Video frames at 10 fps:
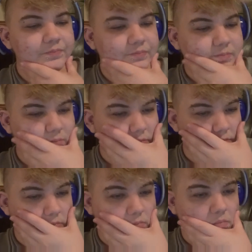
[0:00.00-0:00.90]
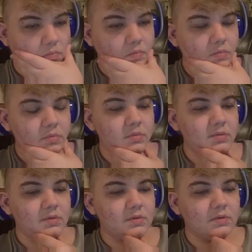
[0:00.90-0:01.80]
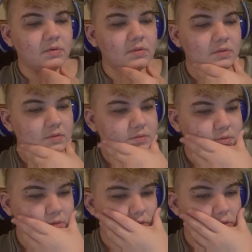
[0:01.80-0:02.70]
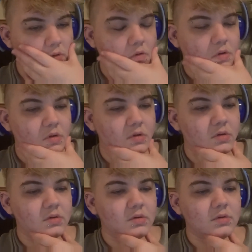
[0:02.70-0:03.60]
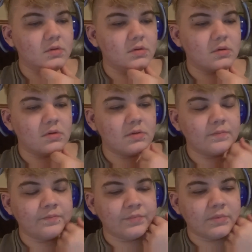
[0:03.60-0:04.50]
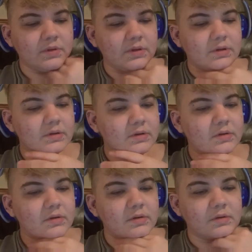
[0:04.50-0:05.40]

Nothing is said.